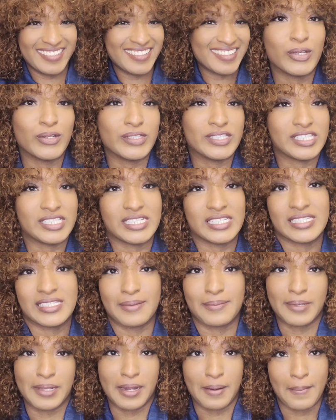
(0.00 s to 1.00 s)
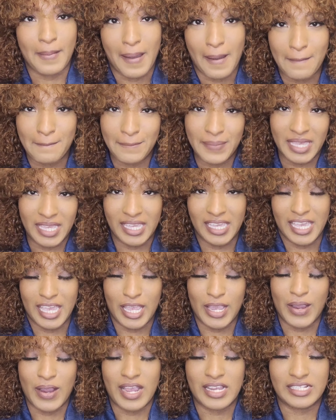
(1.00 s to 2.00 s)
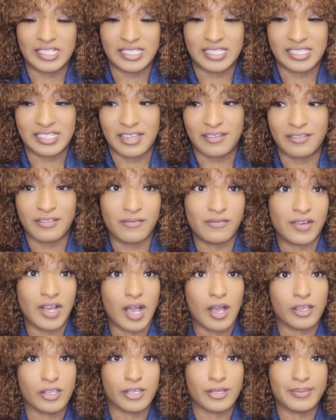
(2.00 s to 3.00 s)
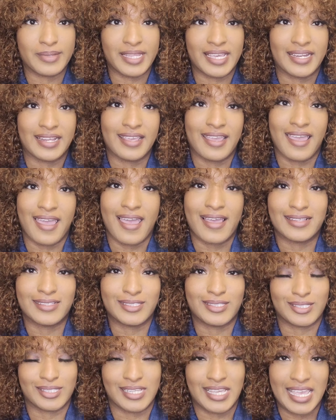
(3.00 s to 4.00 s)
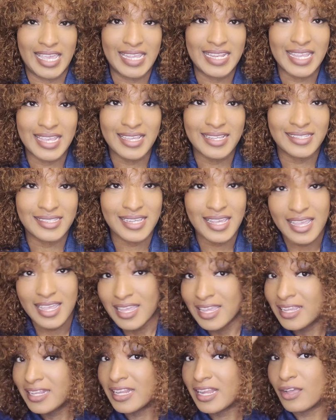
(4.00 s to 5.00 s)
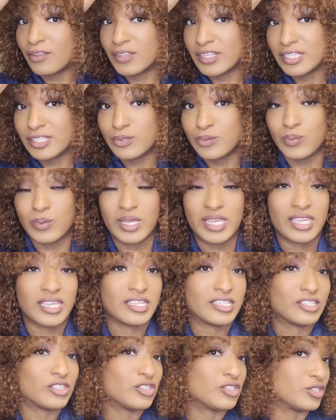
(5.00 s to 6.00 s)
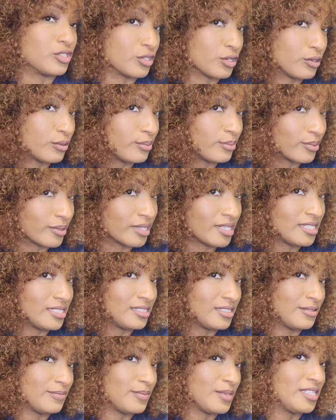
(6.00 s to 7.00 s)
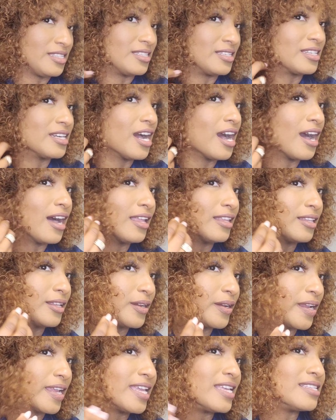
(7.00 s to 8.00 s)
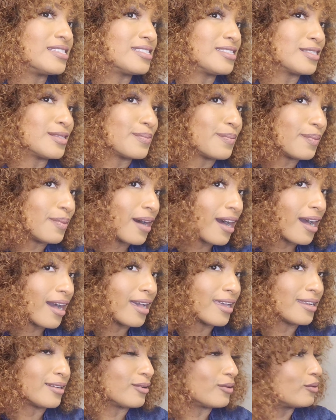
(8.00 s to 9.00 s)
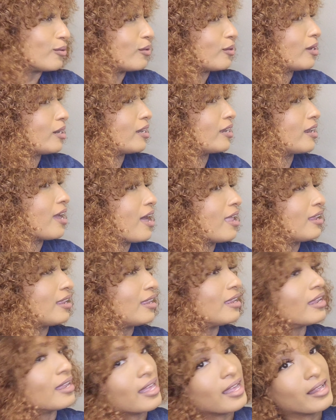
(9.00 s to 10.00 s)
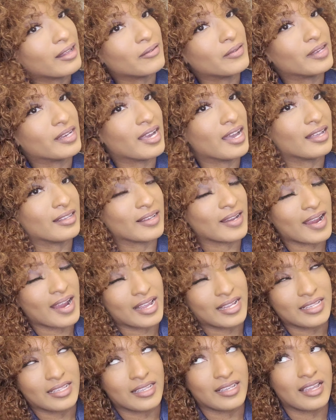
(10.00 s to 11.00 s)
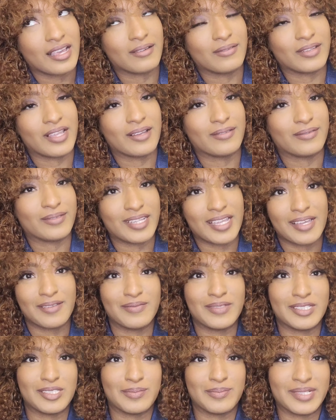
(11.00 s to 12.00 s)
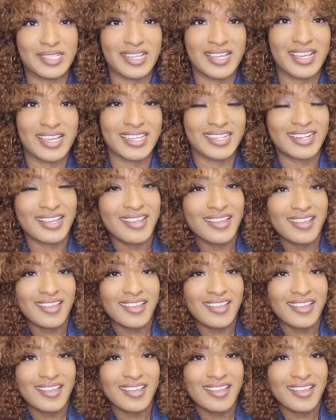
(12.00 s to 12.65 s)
Oh, it's just something about big hair. I just love the volume that it has in it. Now this wig is so pretty to me. The color is spot on. I love the color. I love this blonde.